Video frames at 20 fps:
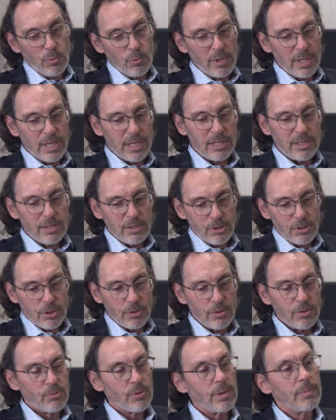Well, then
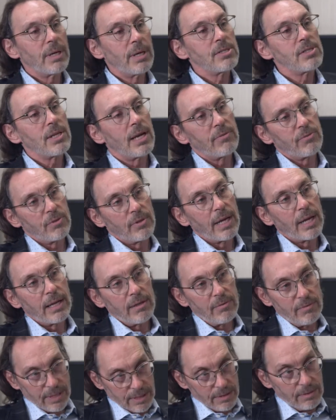2 to 3 months after that
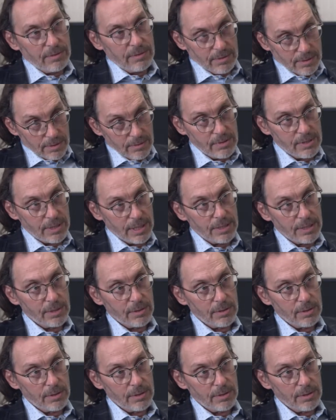event, you'd say